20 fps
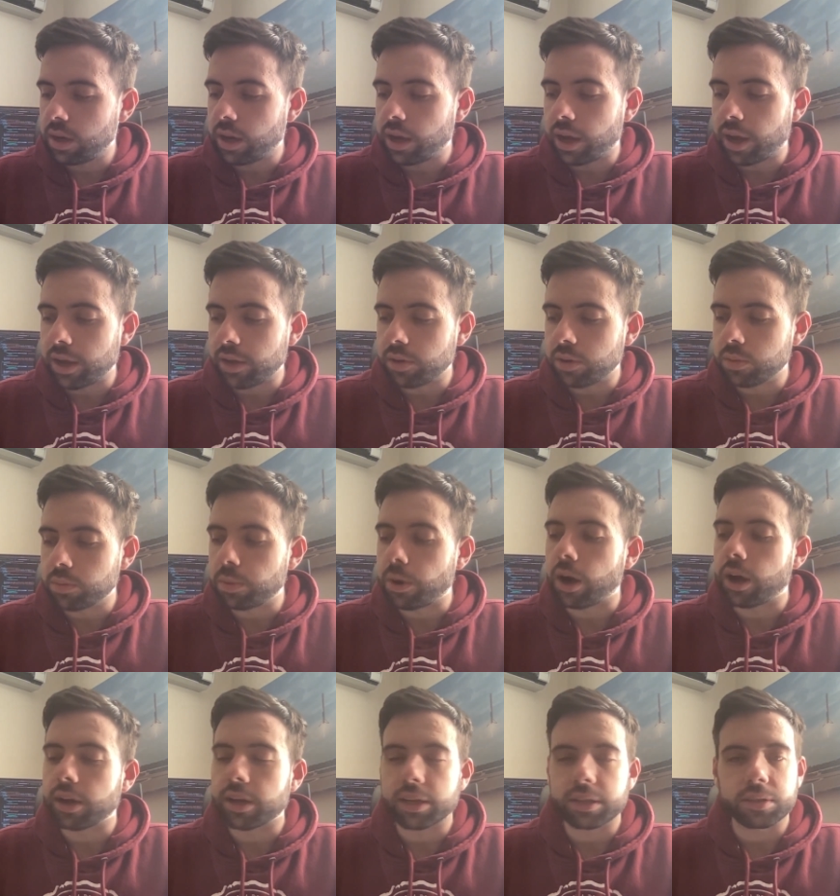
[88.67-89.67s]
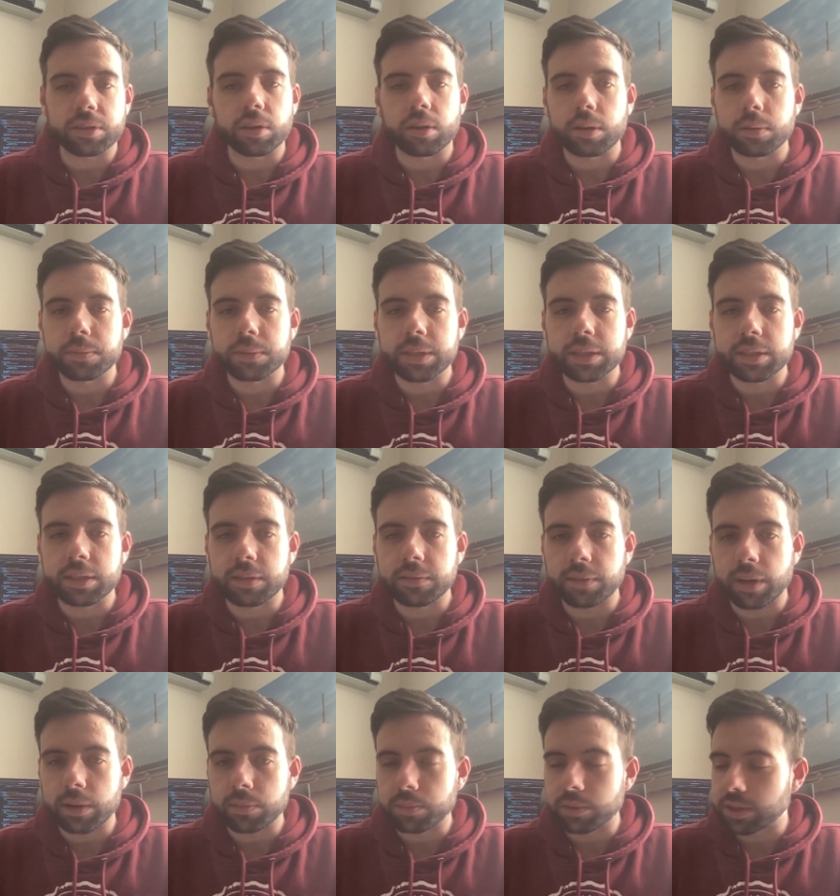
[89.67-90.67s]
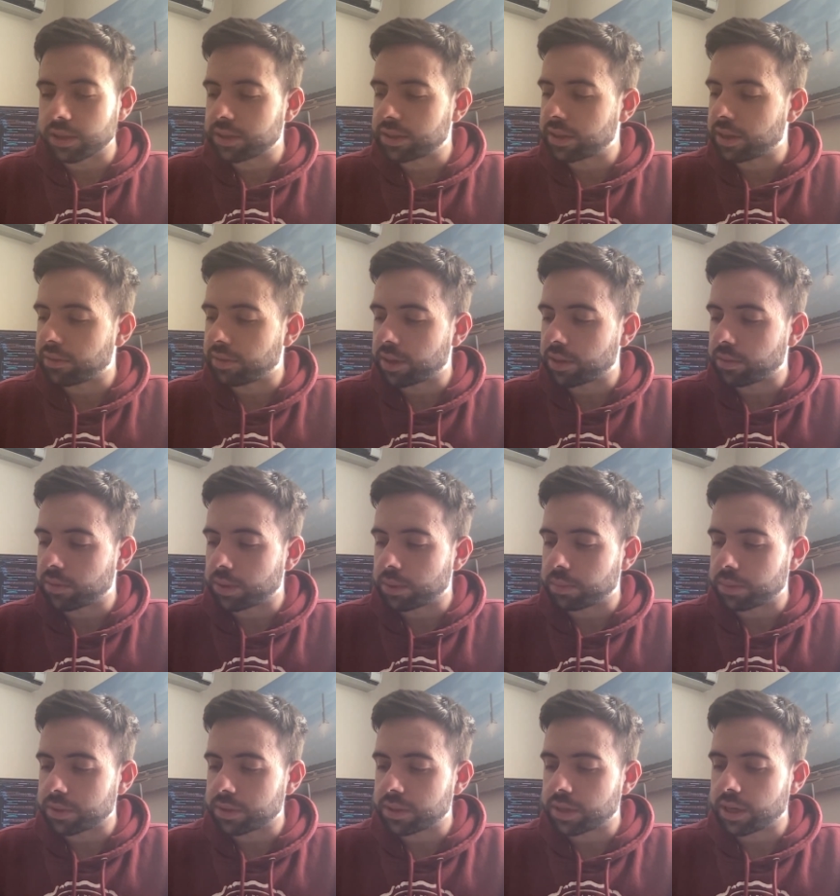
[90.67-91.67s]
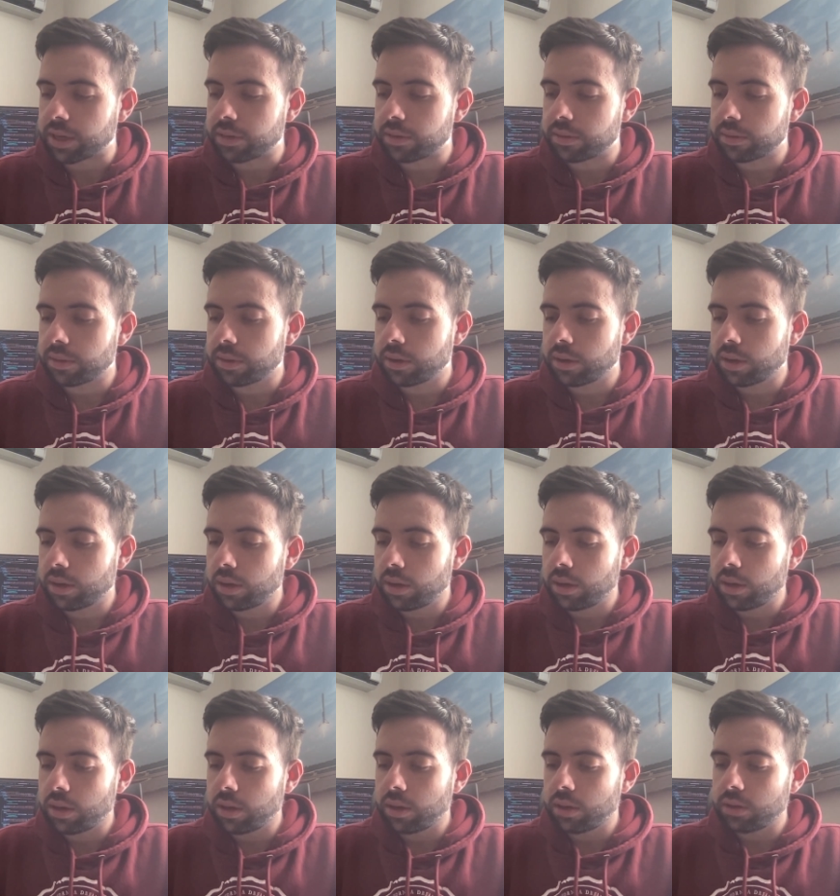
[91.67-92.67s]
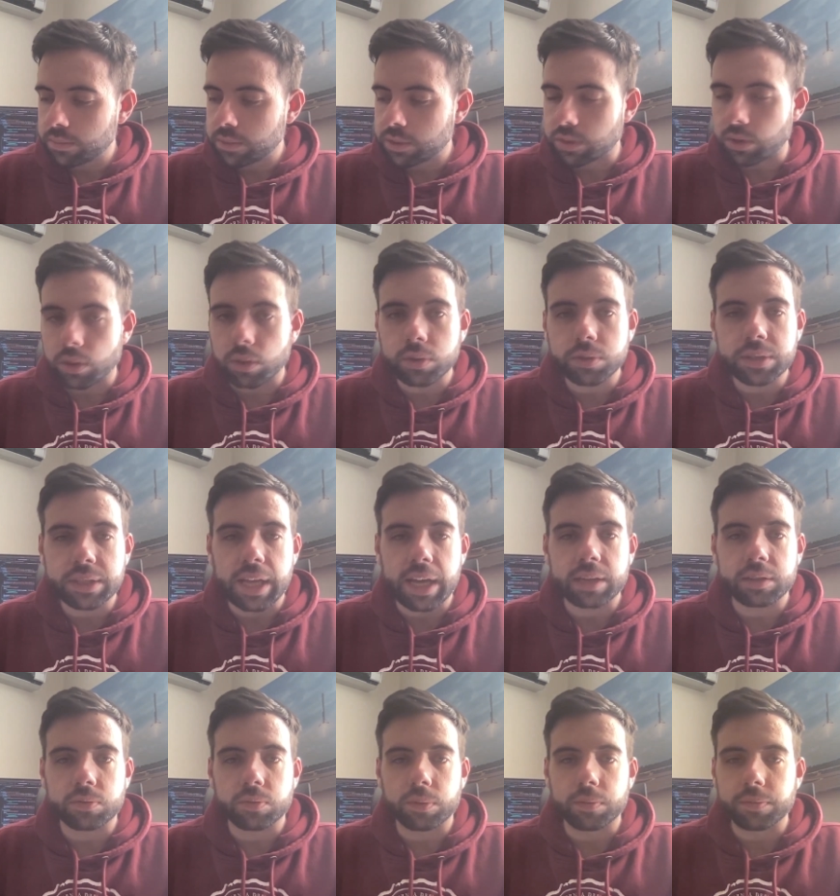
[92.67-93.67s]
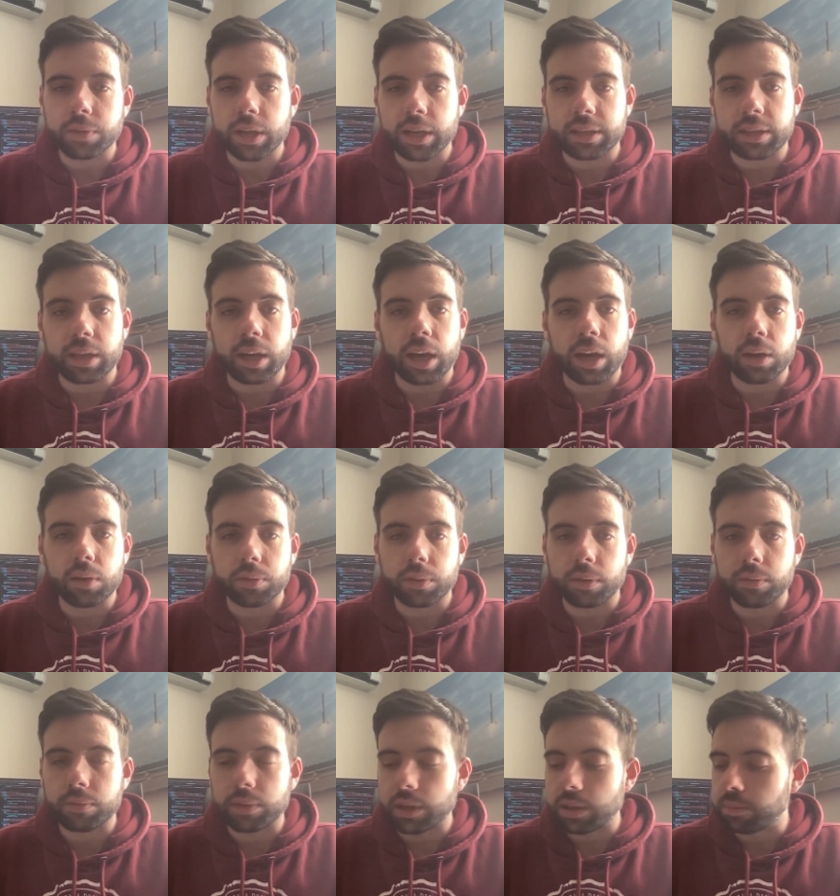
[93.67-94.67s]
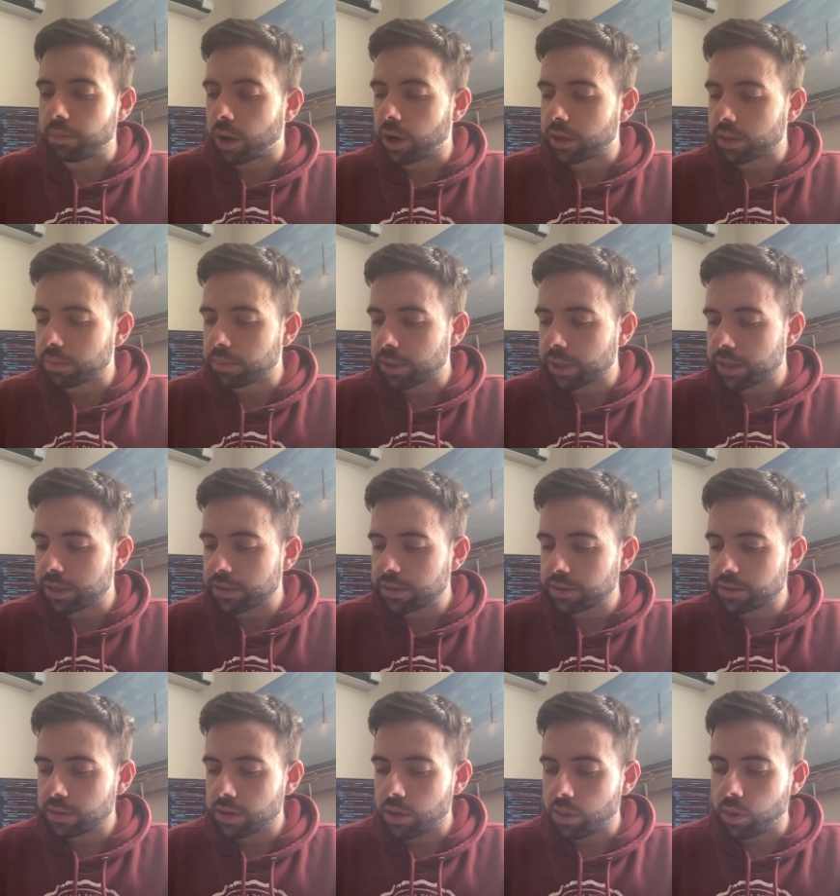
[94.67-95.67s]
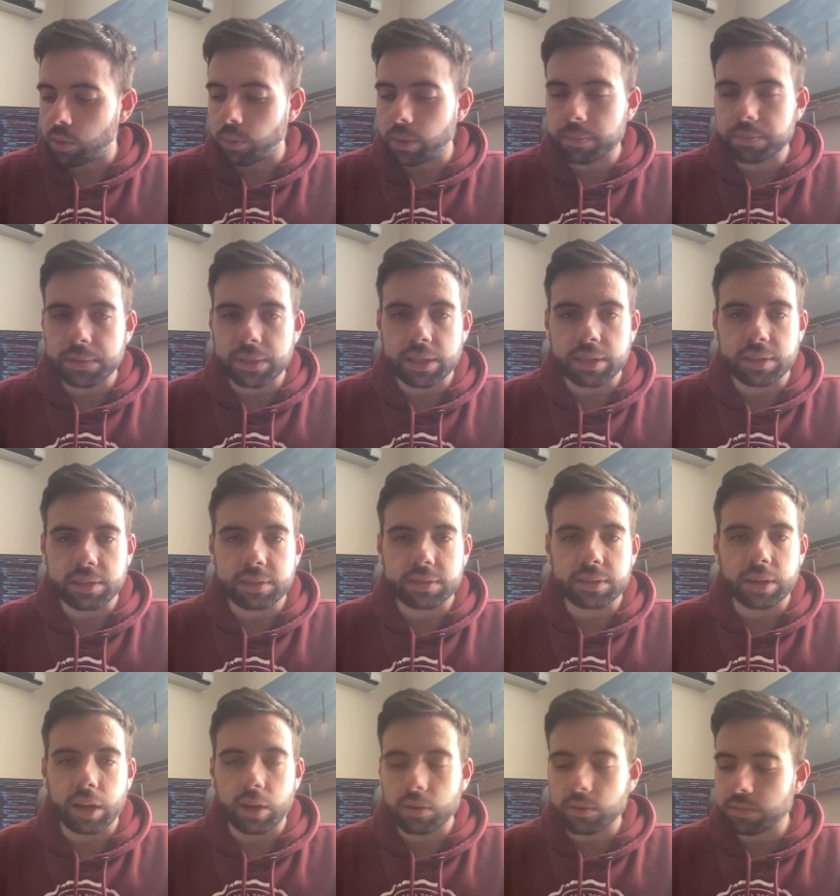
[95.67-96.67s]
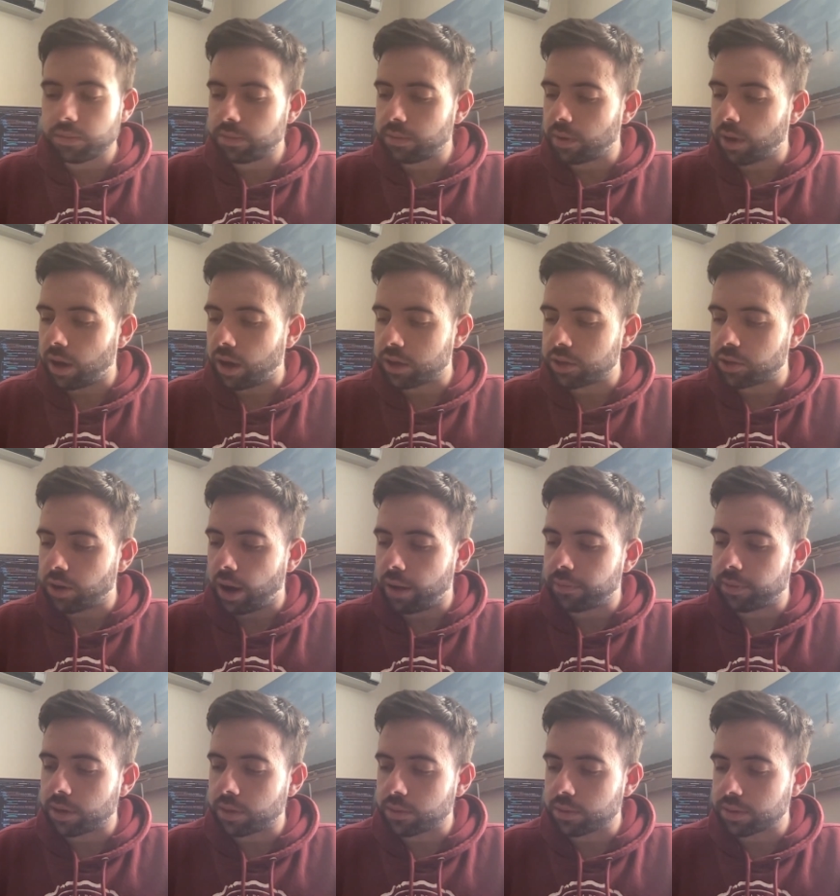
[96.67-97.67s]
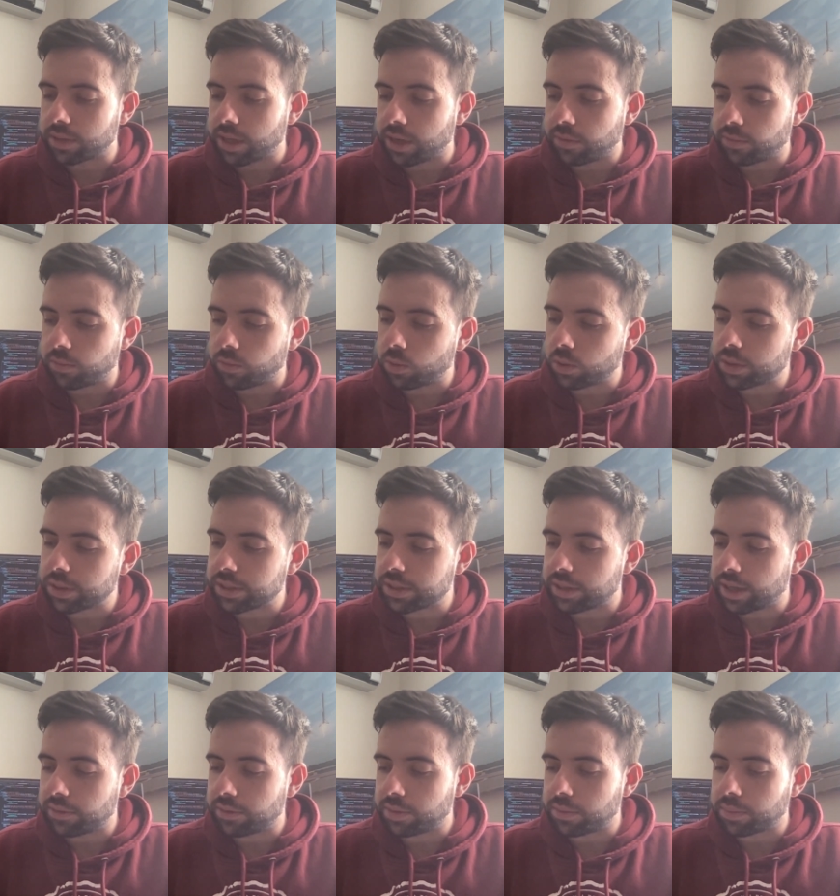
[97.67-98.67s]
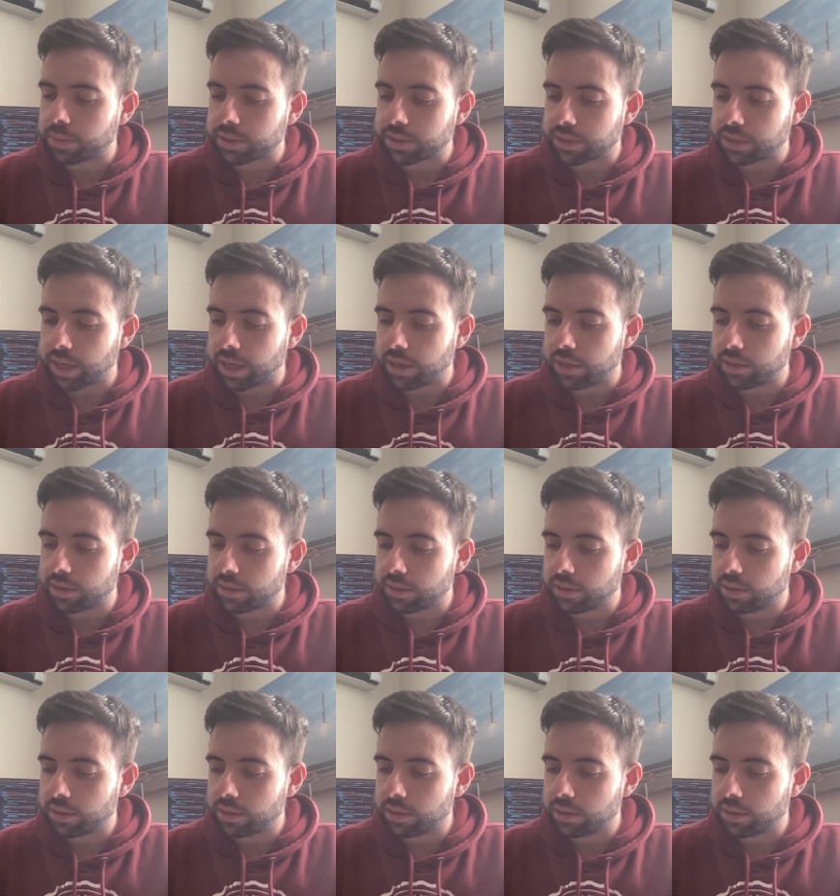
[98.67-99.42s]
And new products are up 65.73%. So those stats reflect the health of the marketplace. The website itself, traffic was down 47%,